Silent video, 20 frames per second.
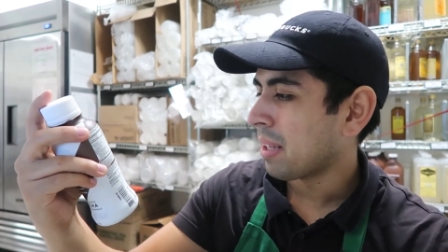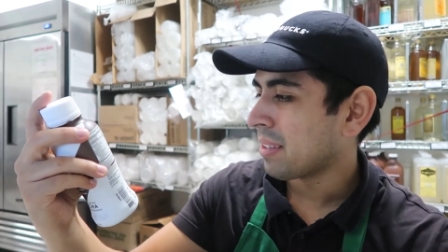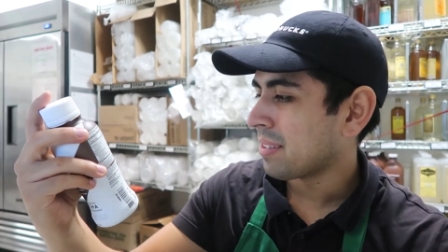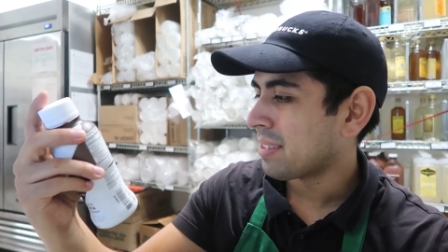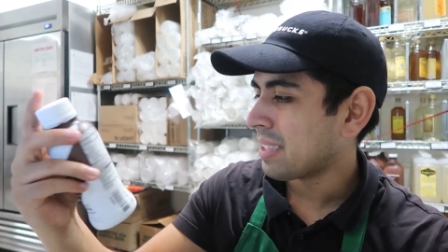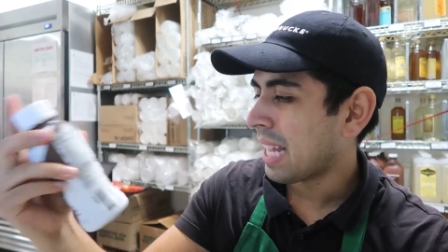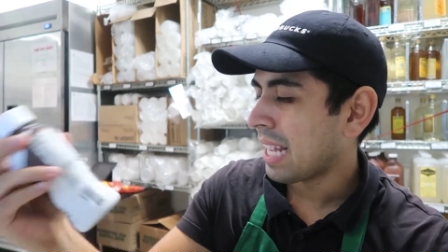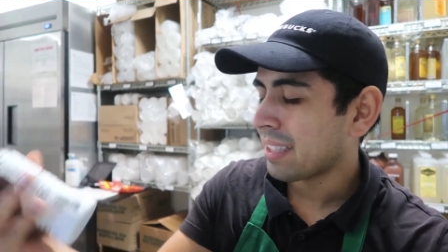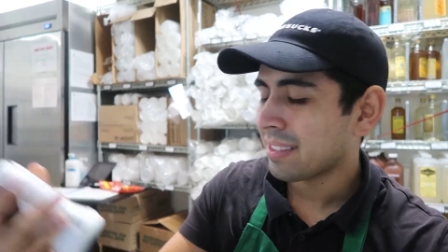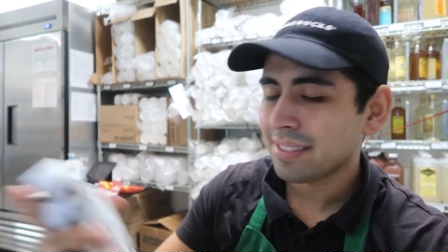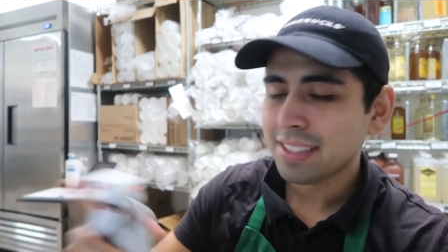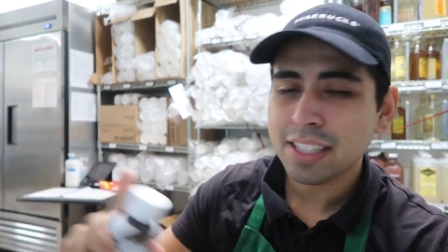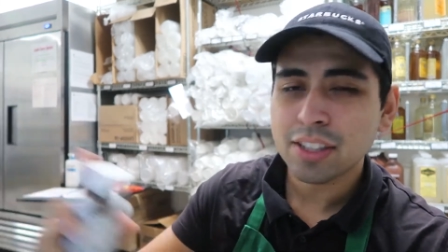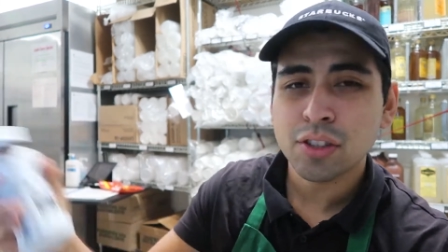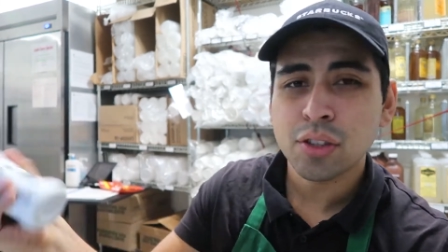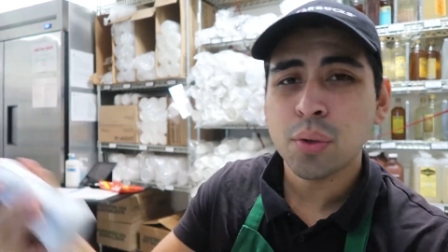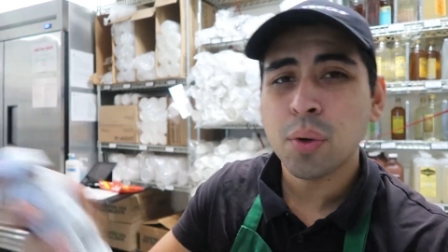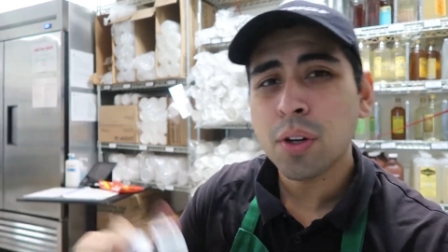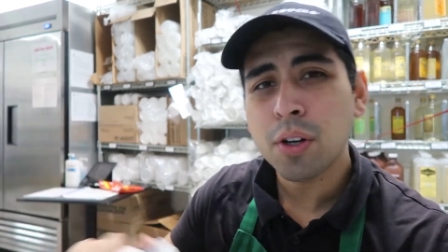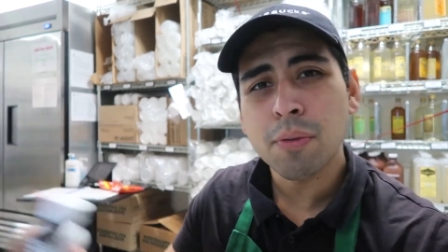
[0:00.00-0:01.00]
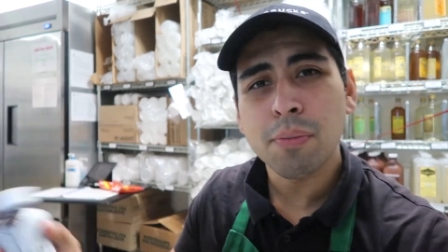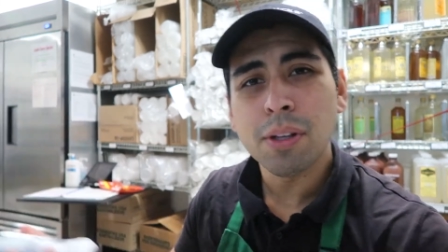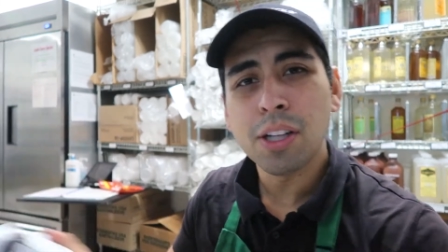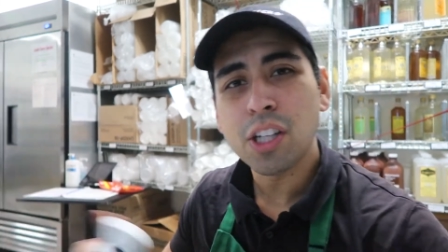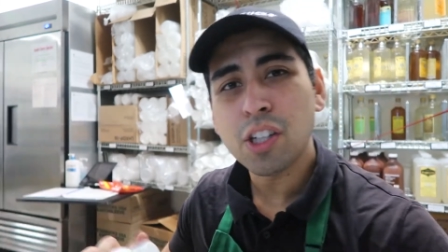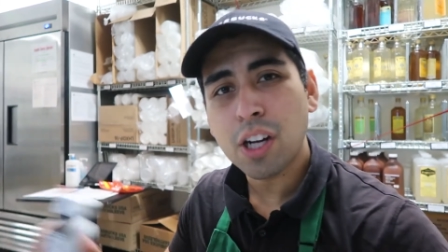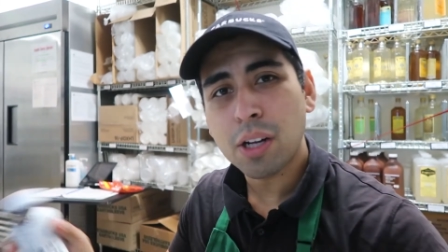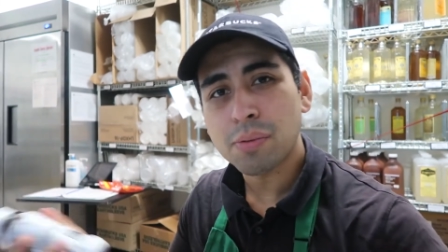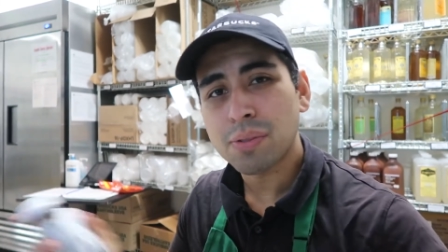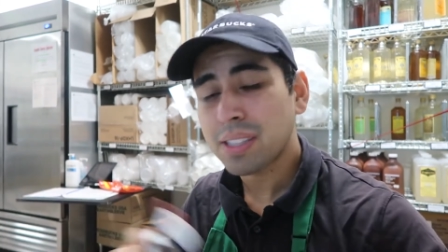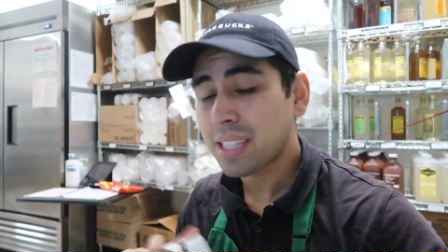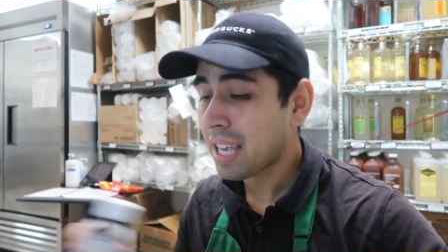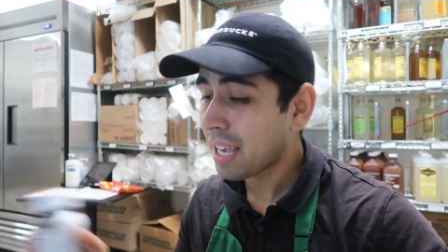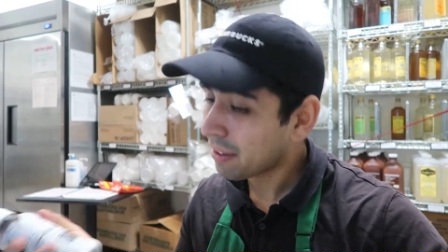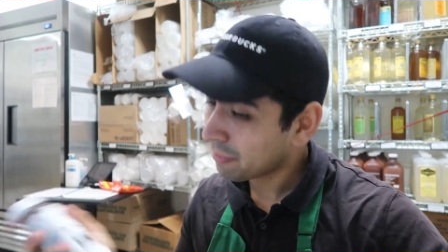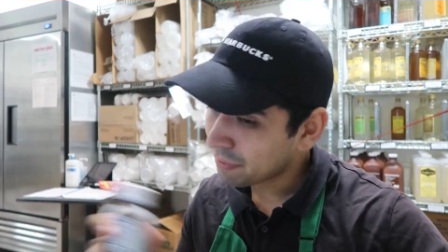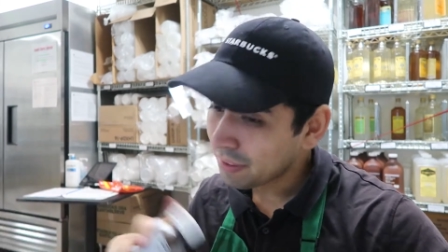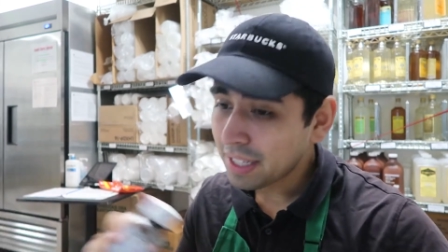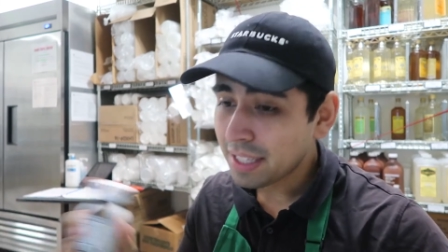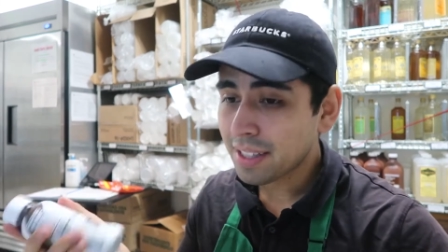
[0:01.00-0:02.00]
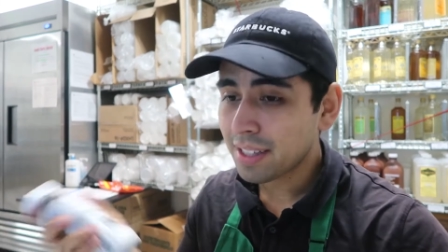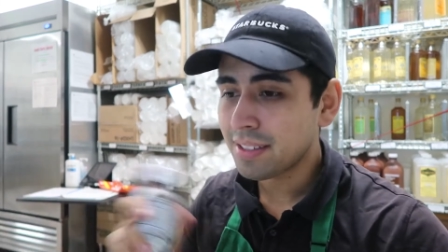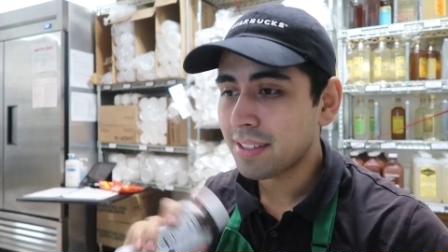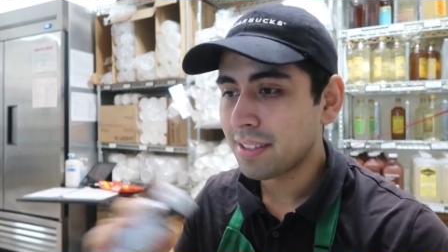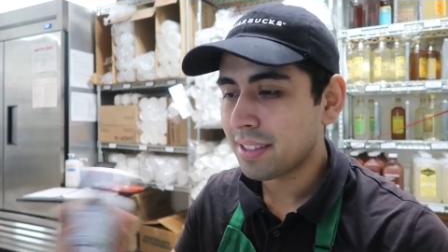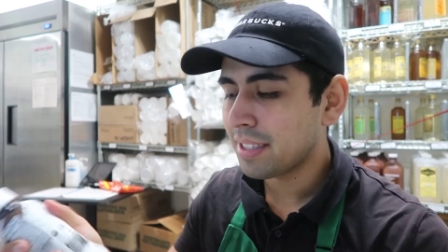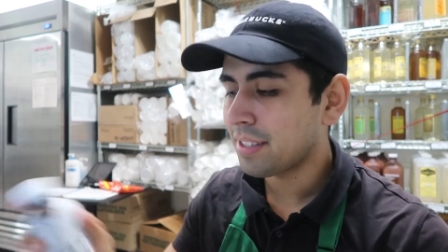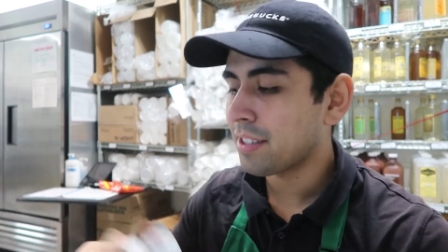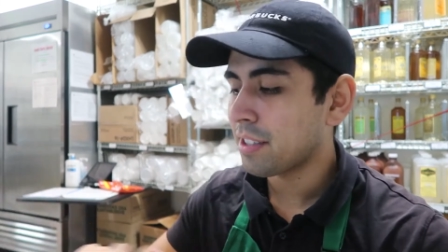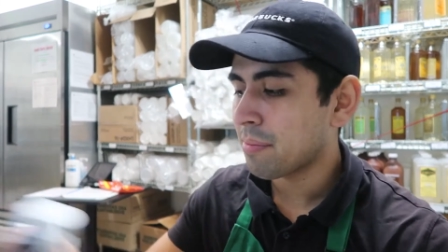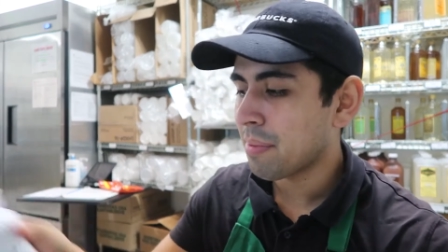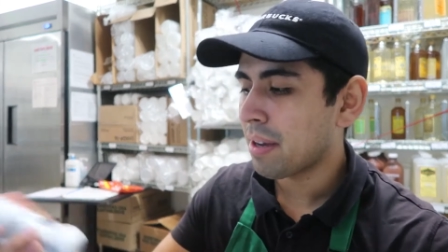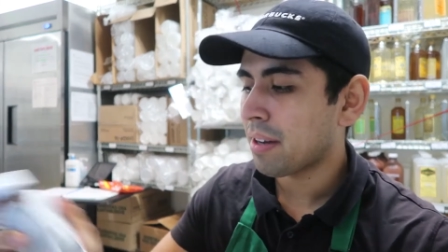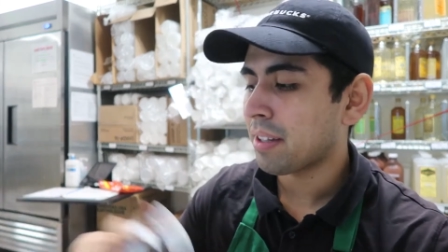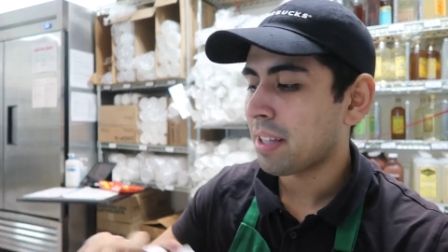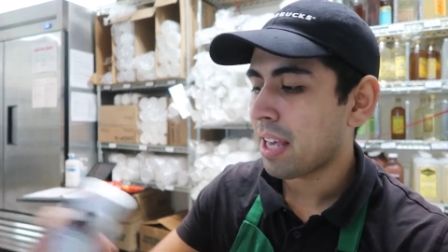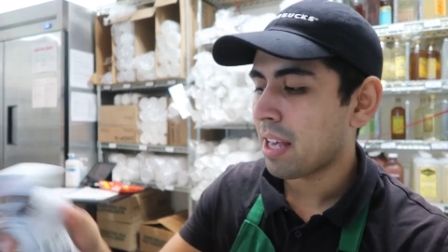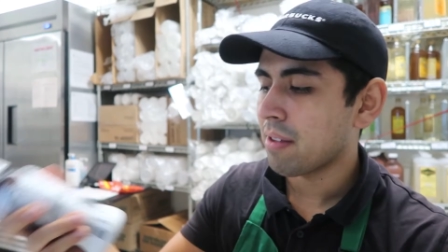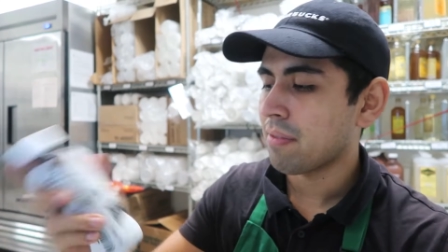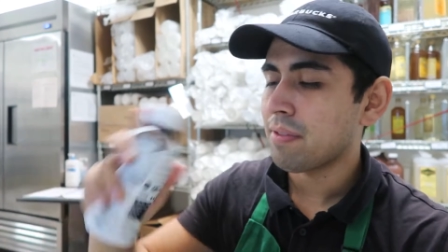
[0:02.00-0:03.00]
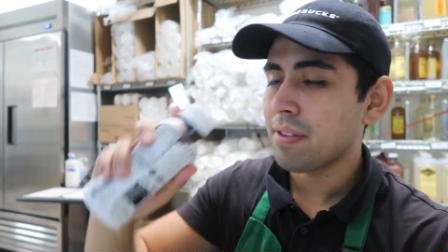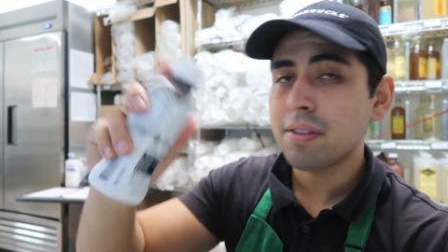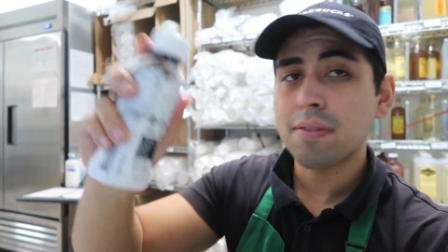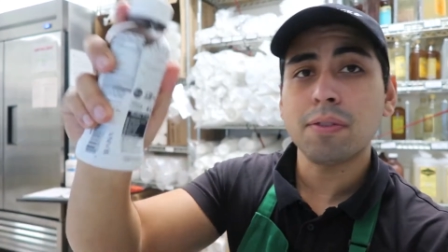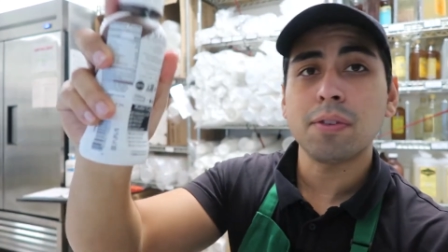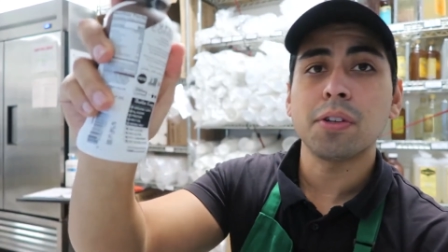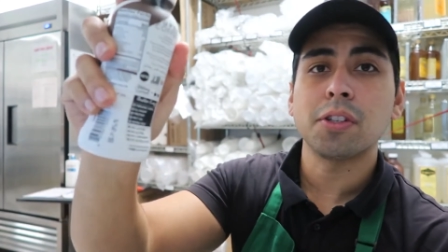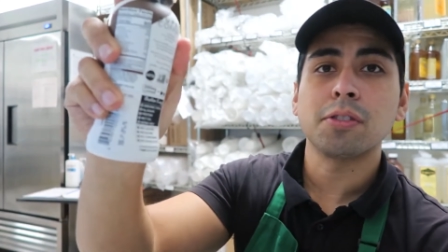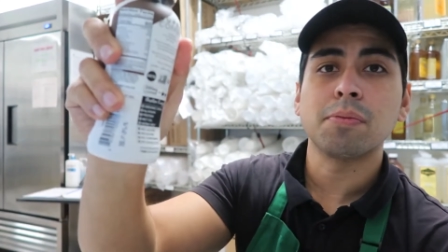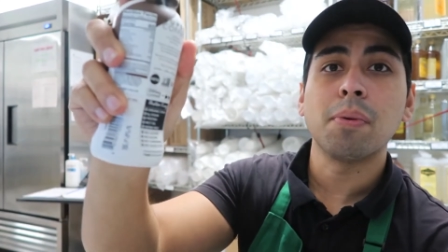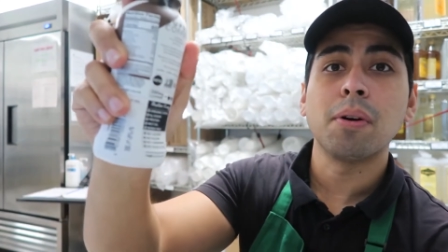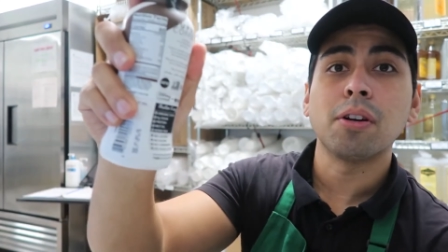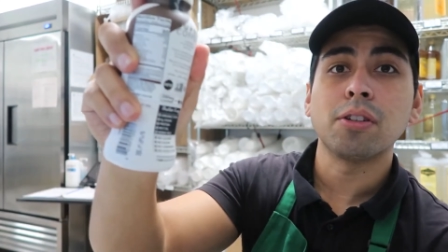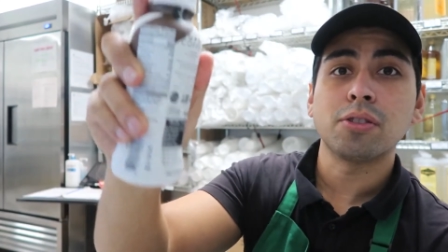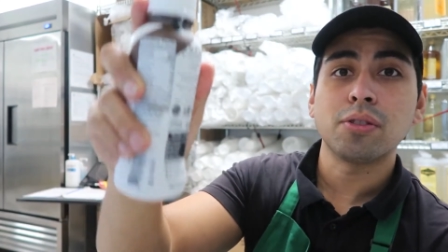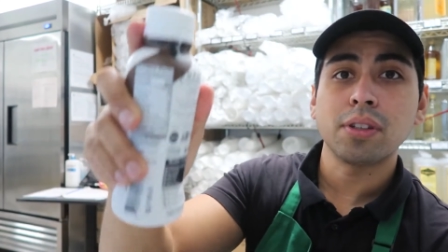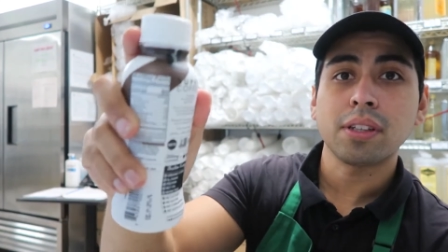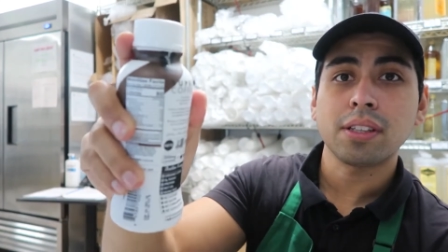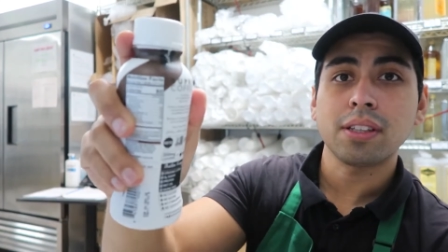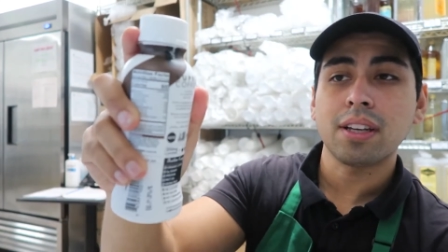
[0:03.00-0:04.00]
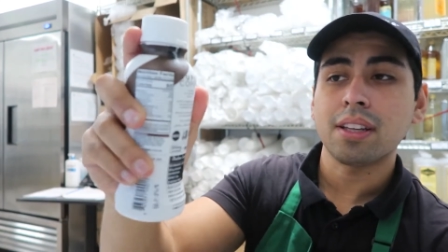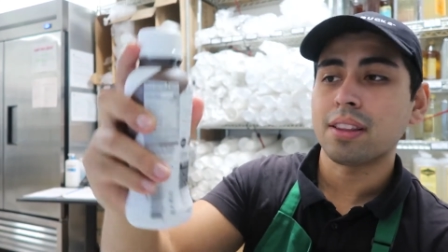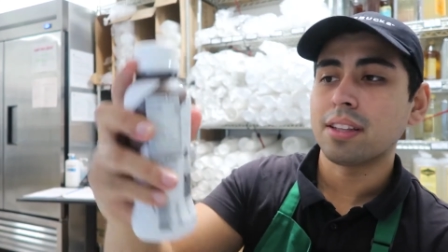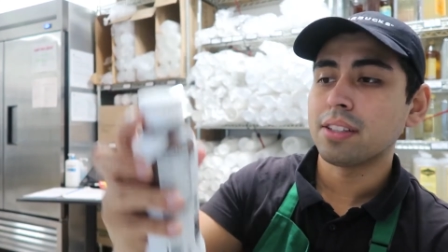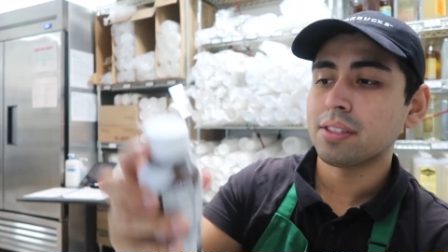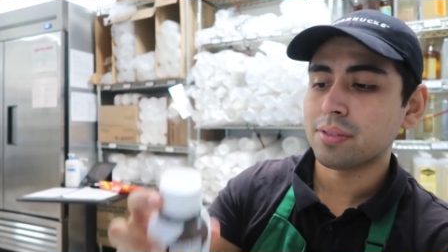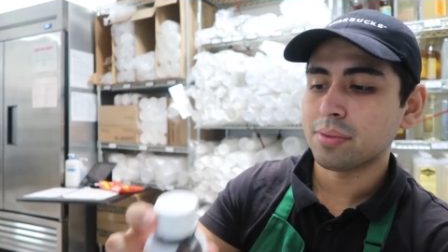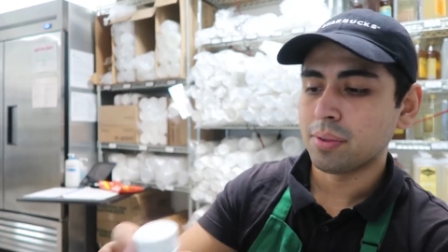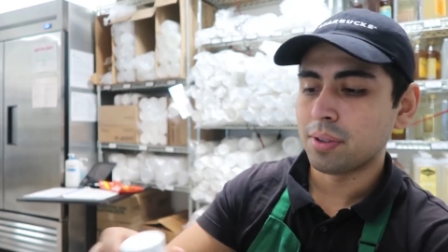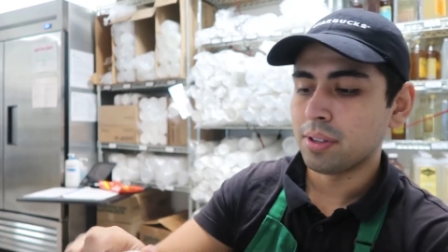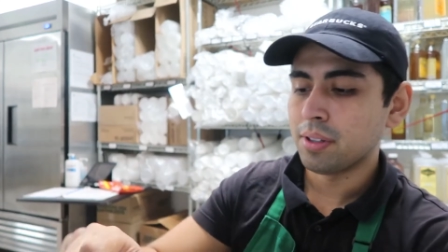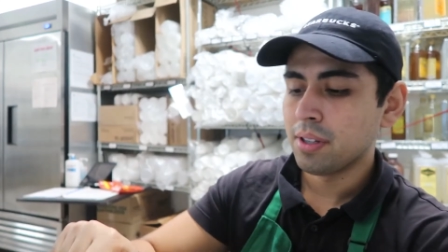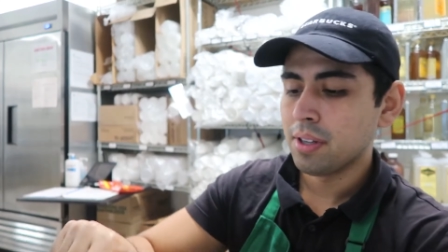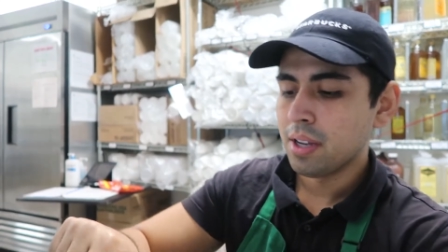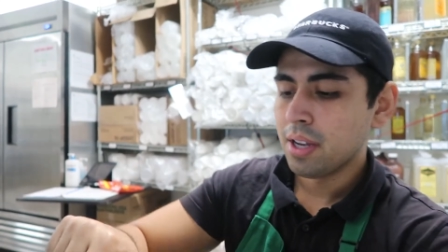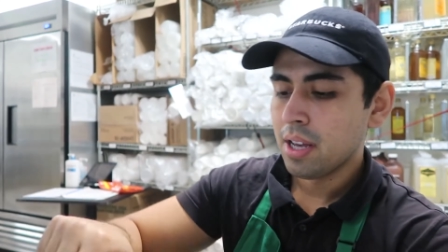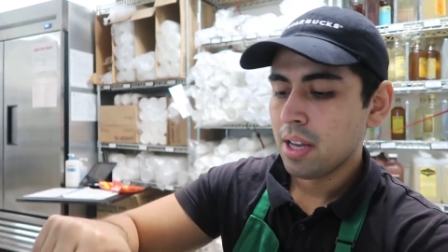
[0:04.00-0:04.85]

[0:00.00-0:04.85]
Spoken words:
That's nasty. 200 milligrams of caffeine. That's a decent amount of caffeine for a small drink like this one.